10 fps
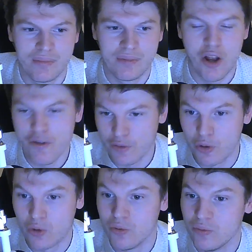
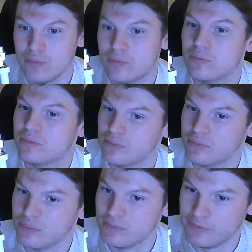overall,
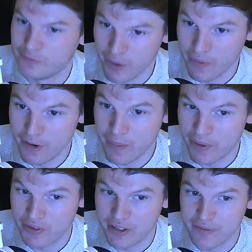very, very
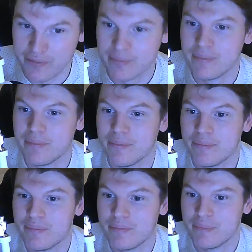positive,
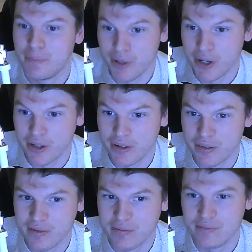but
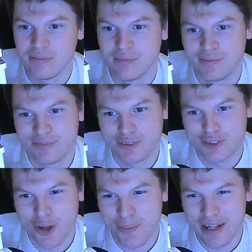
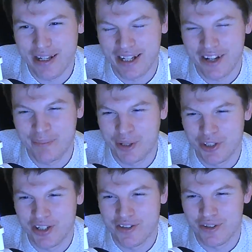don't be kind of pushed
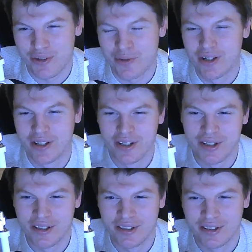into
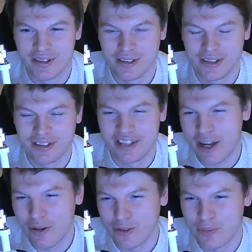
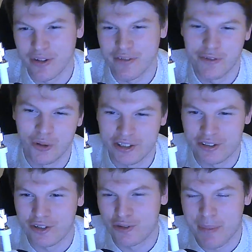salesman and fall into the
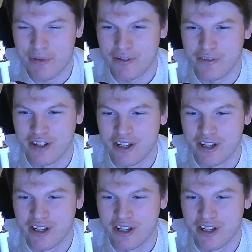trap of,